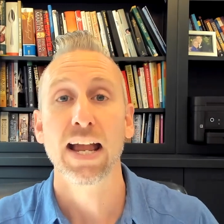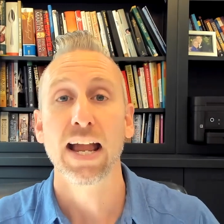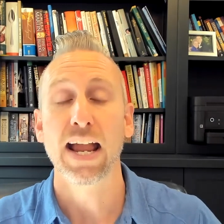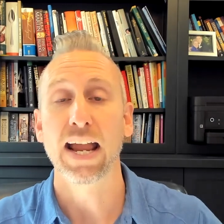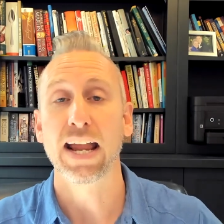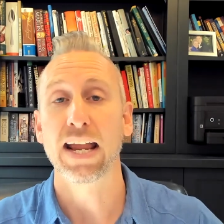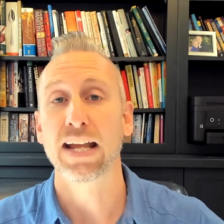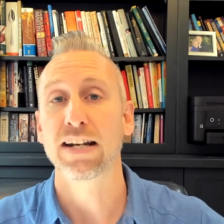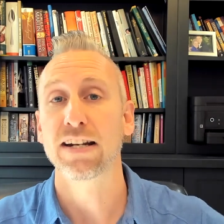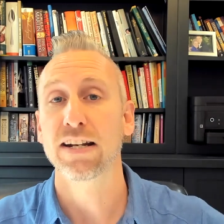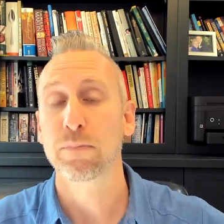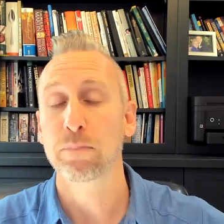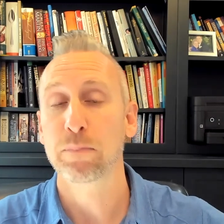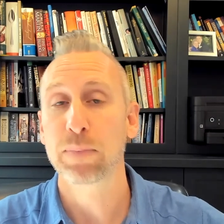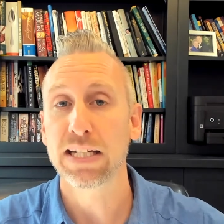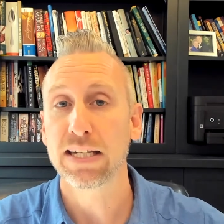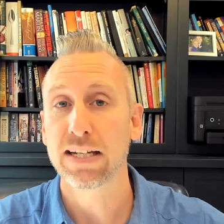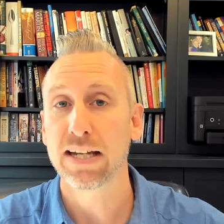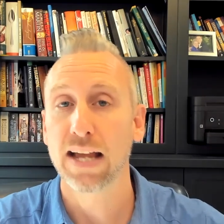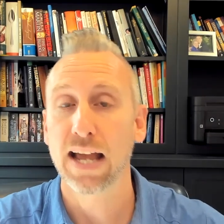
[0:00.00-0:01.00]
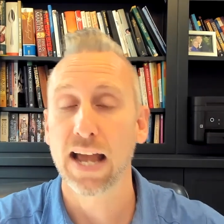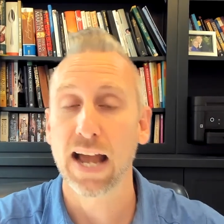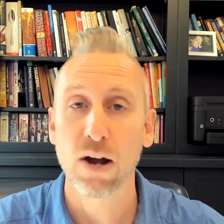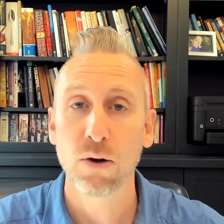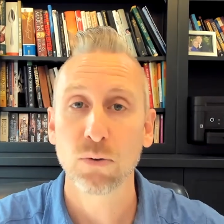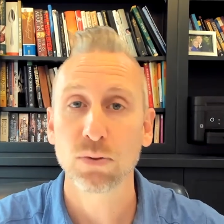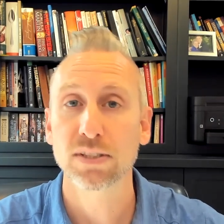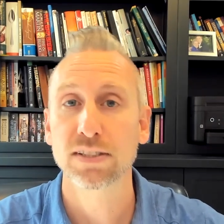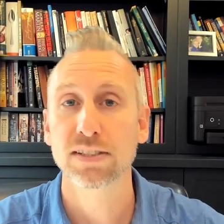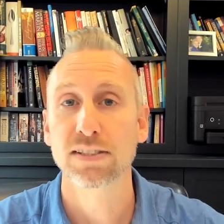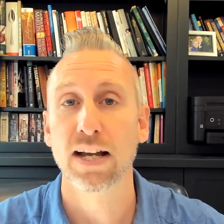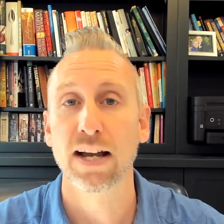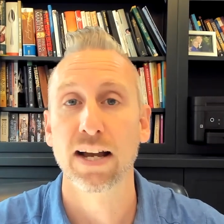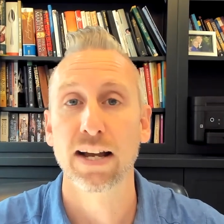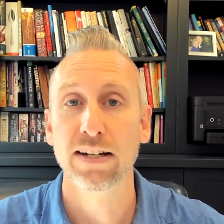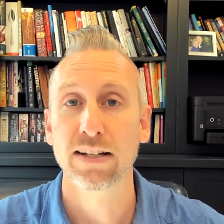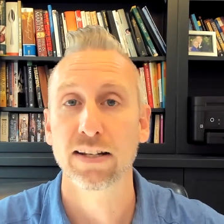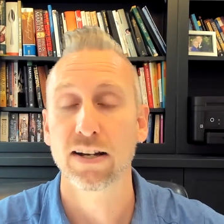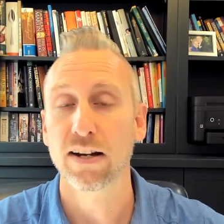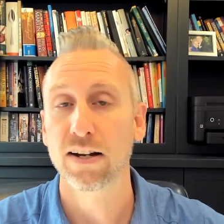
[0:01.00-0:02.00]
and be
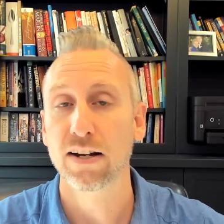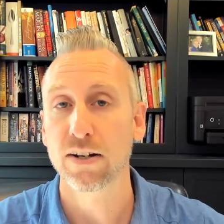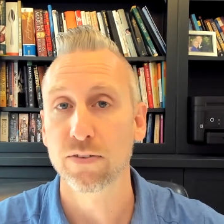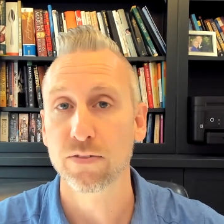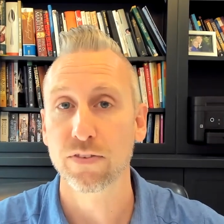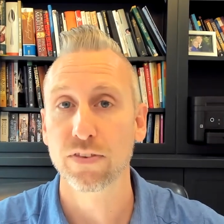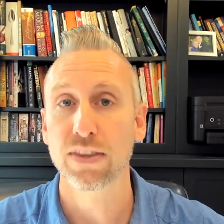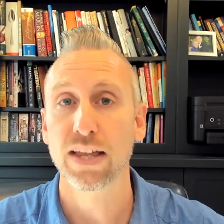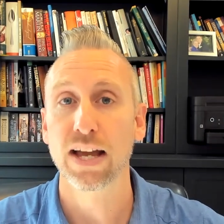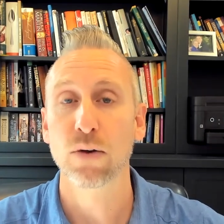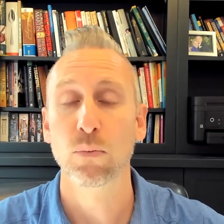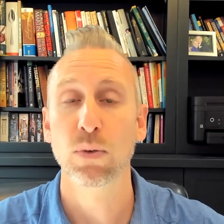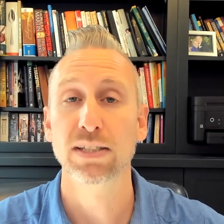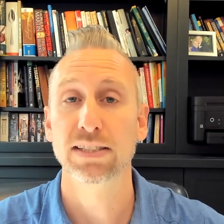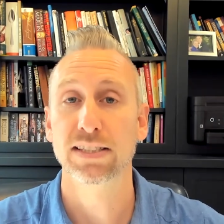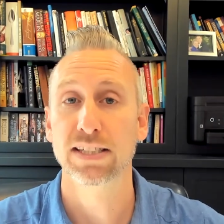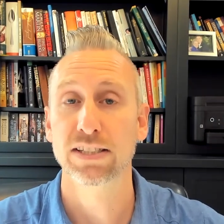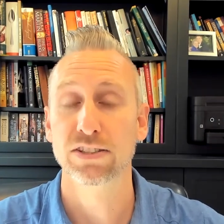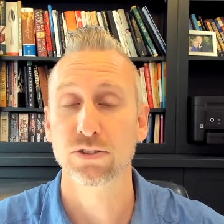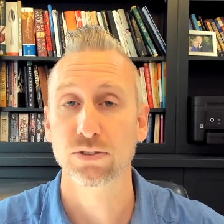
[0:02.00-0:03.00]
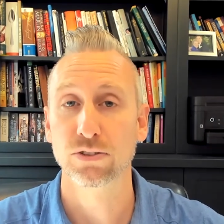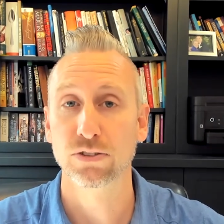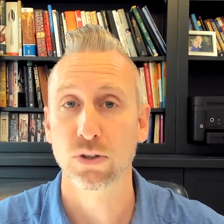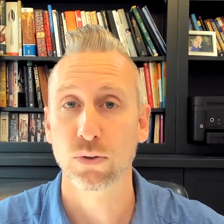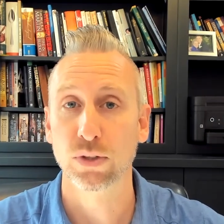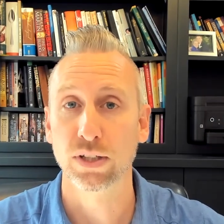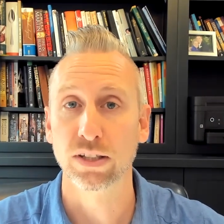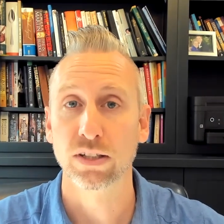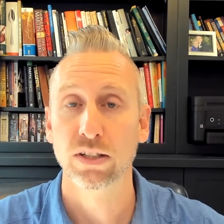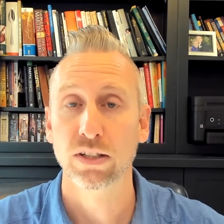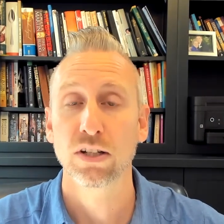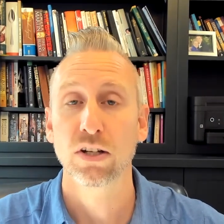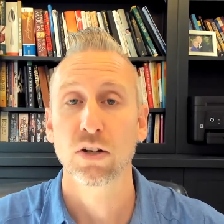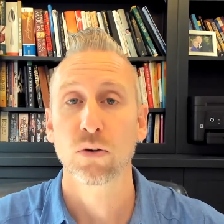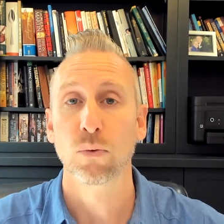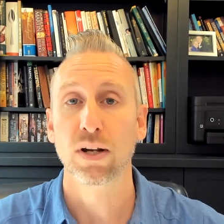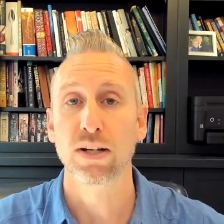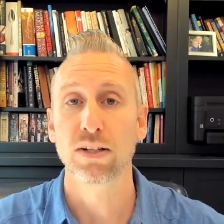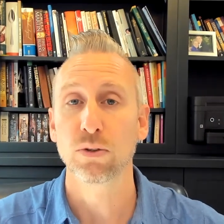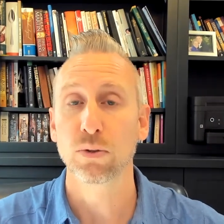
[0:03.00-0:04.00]
outside of that residential zoning,
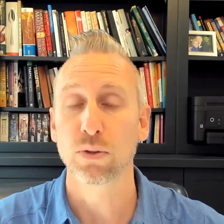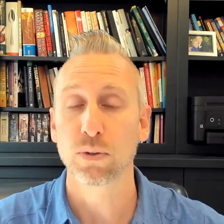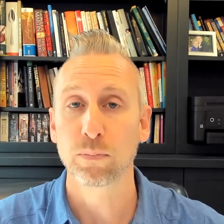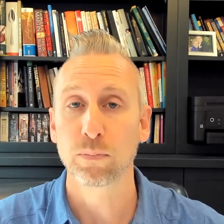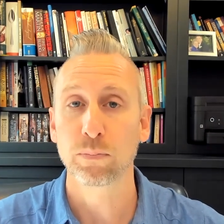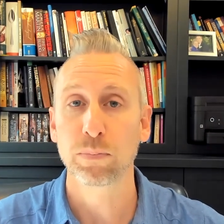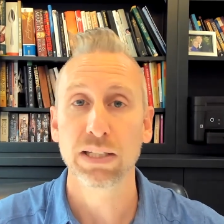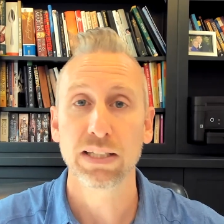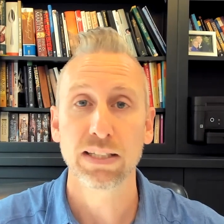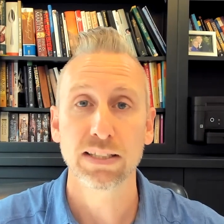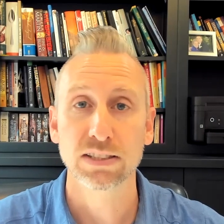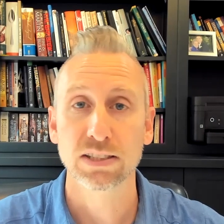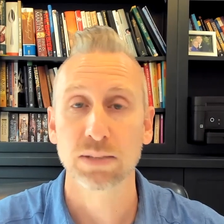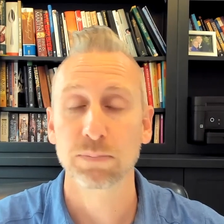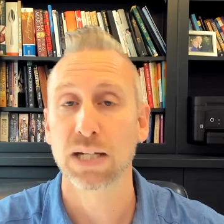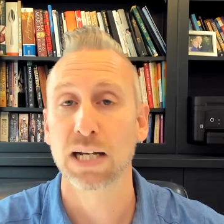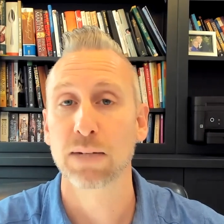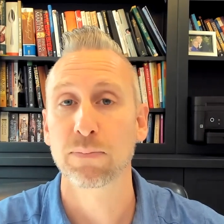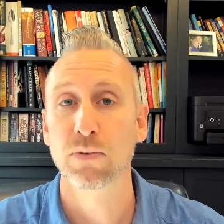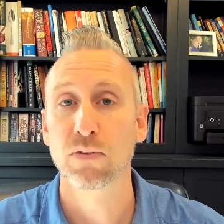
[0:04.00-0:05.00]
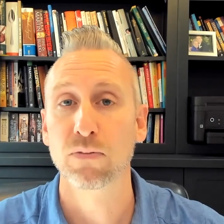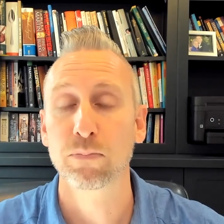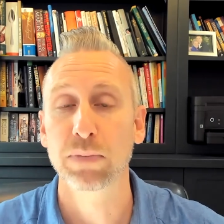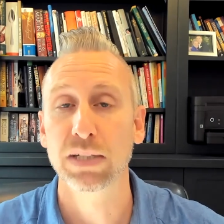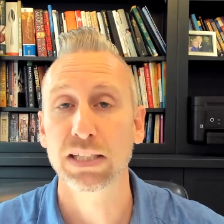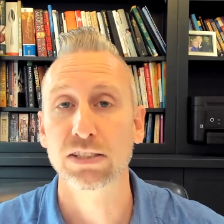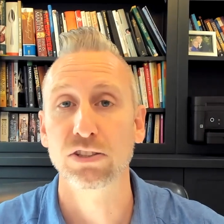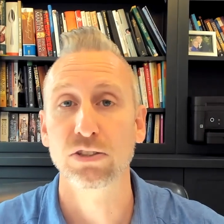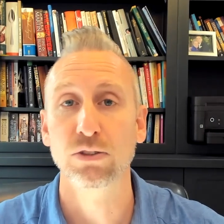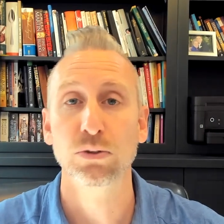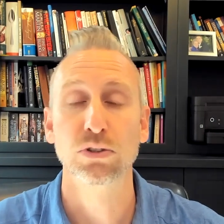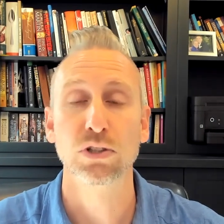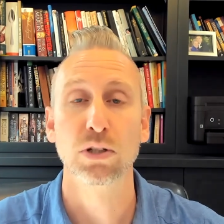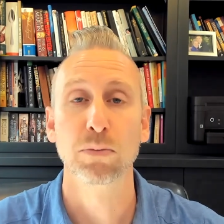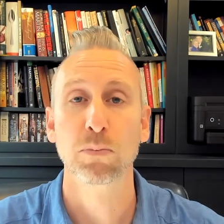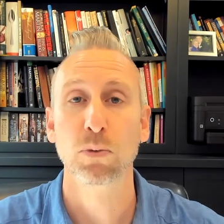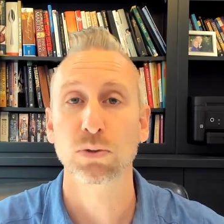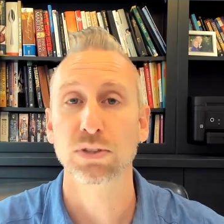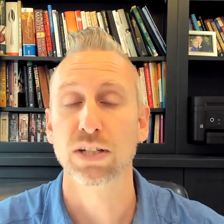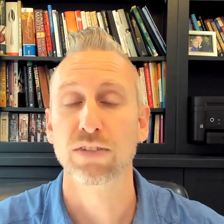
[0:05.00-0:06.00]
right? You can be in some type of mixed use or
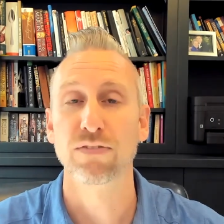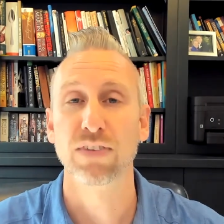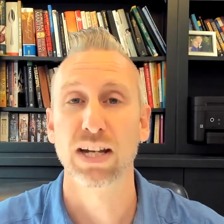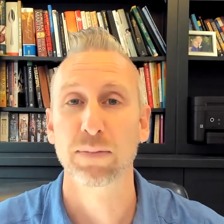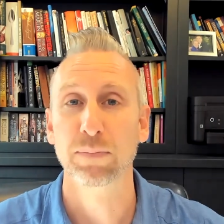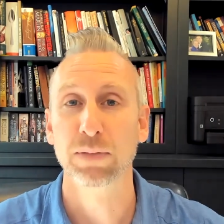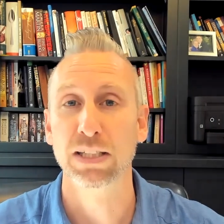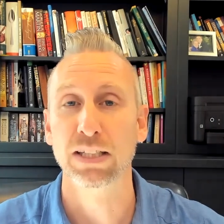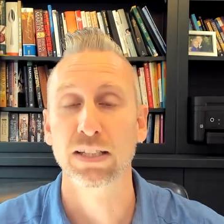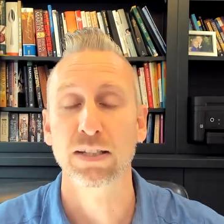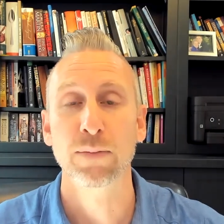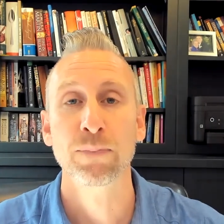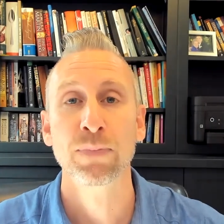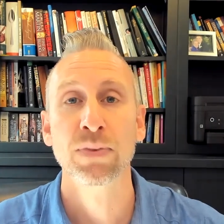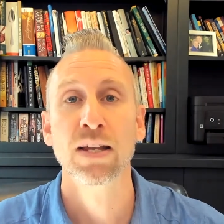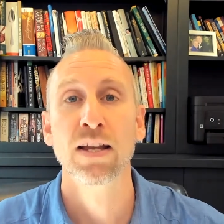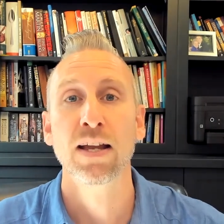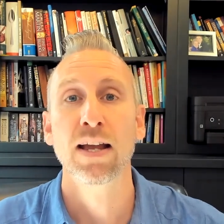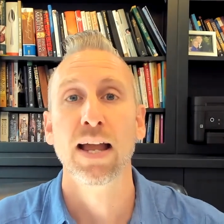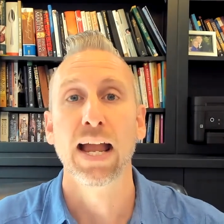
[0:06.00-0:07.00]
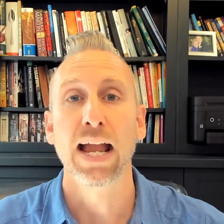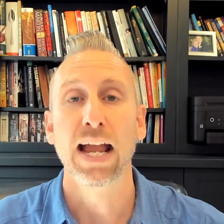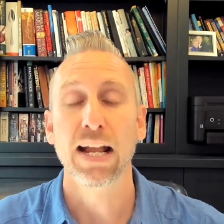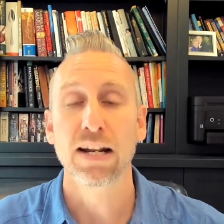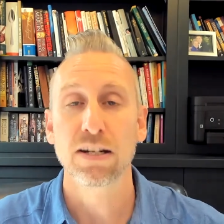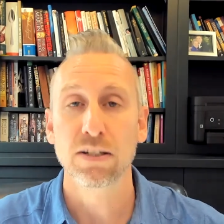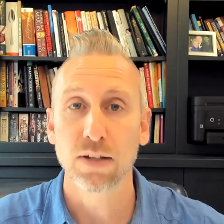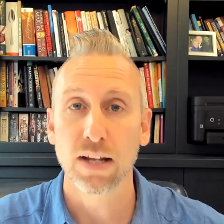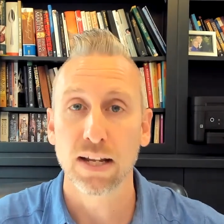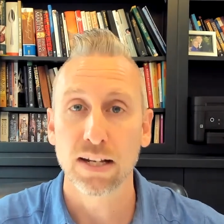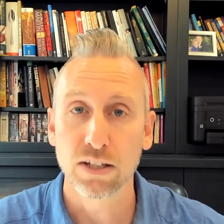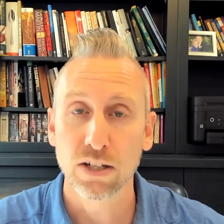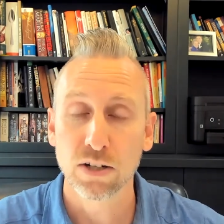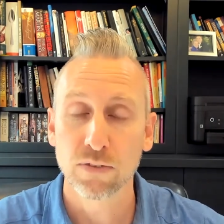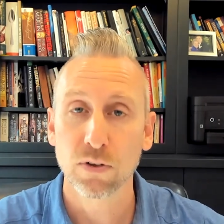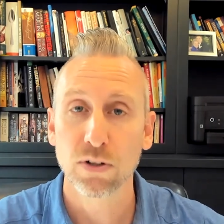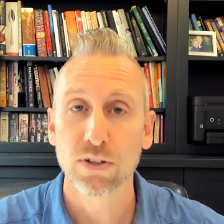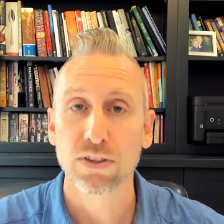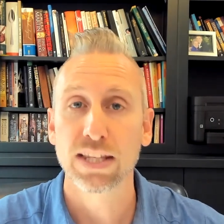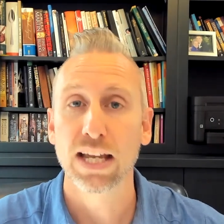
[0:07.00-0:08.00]
multifamily and
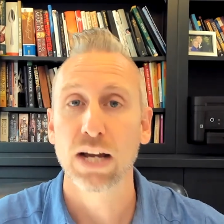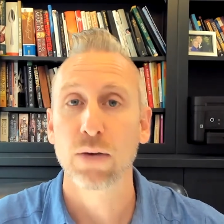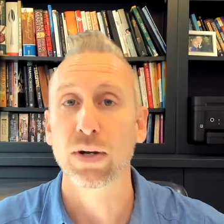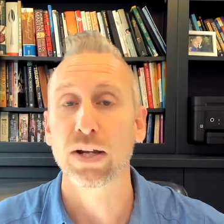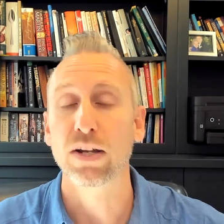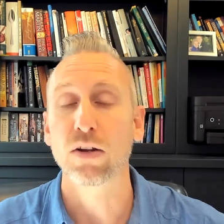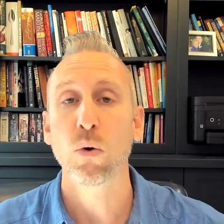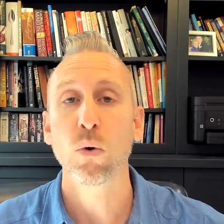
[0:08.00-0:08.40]
convert that way.